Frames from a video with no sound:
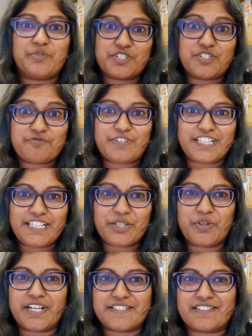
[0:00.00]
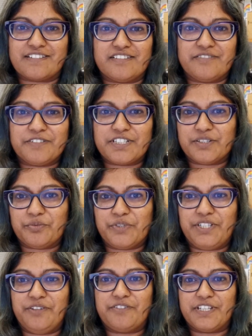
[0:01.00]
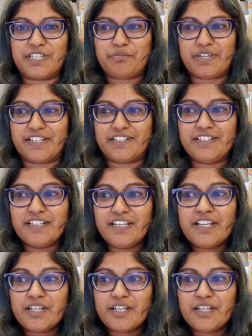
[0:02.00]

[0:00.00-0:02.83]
which is really quite significant when you think about it.